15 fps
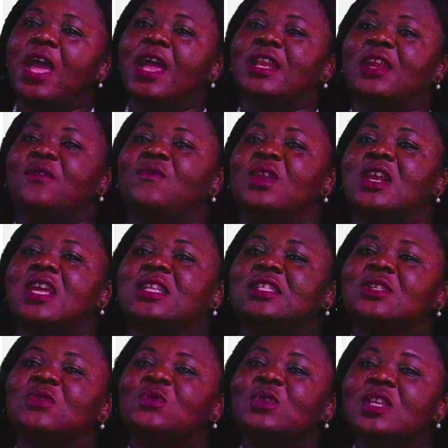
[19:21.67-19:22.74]
and then
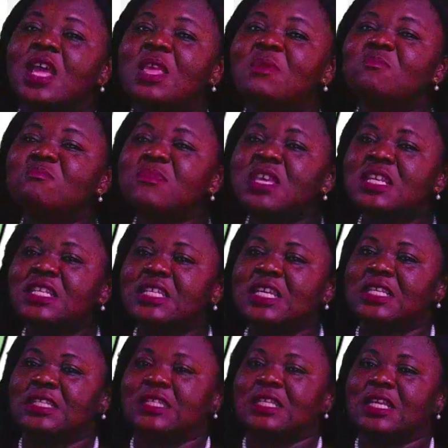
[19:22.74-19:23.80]
relating to the
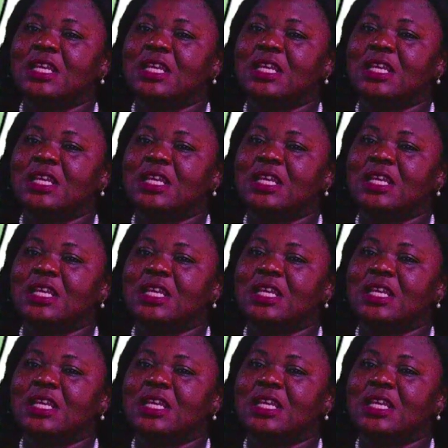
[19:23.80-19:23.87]
immediate.